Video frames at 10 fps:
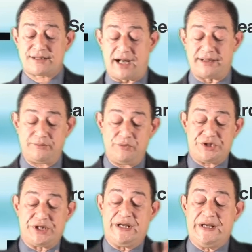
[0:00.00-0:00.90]
item,
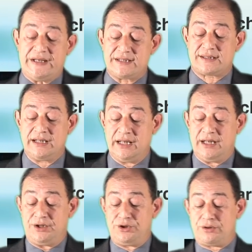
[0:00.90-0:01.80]
which is
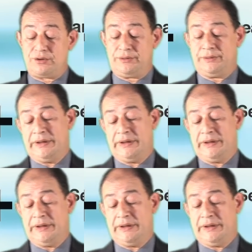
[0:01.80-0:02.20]
your